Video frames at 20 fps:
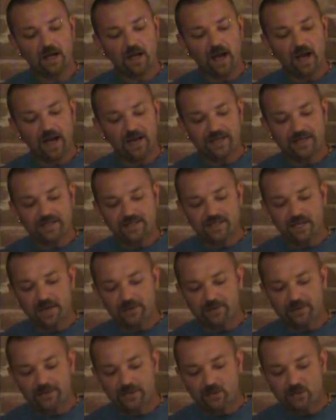I had
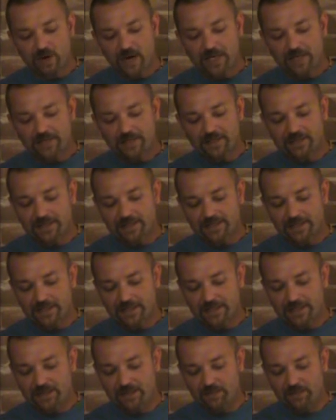discovered a drastic
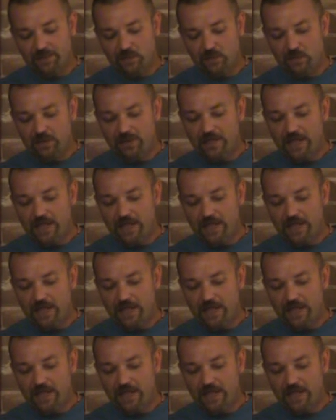distinction between